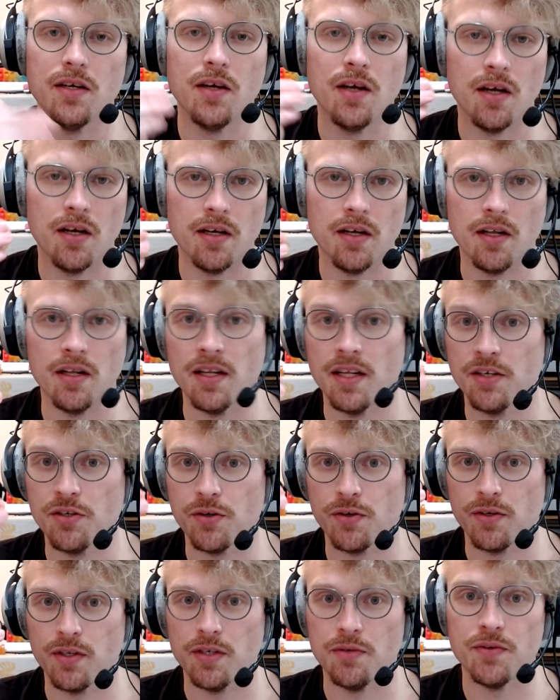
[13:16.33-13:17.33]

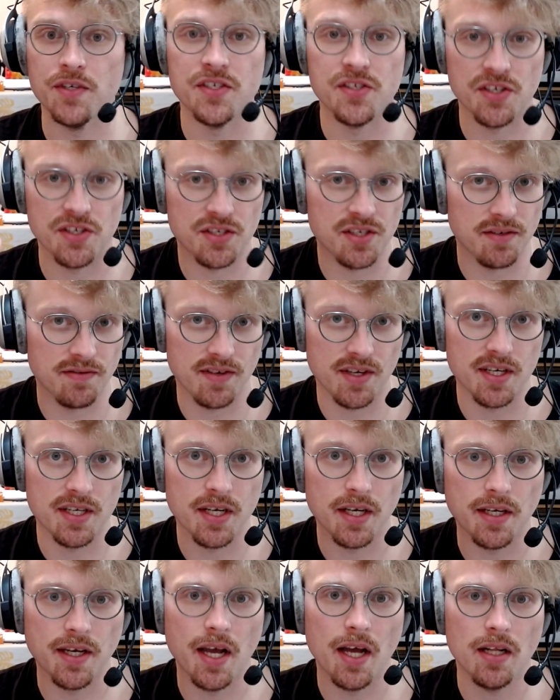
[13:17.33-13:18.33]
electrically resistive
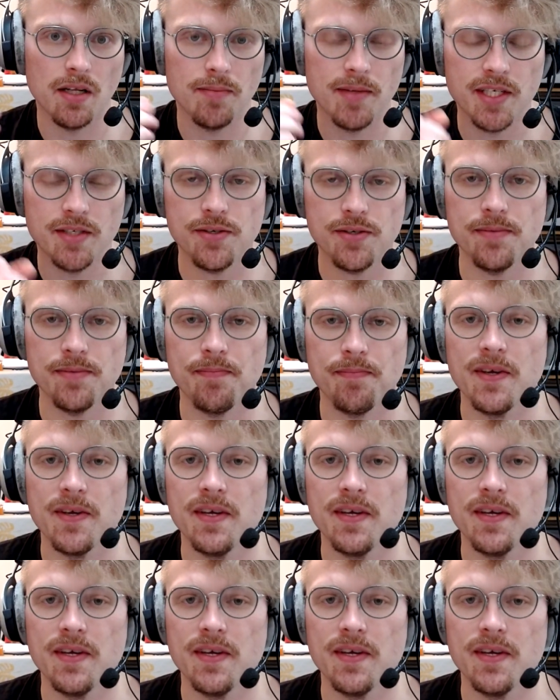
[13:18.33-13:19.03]
heating elements,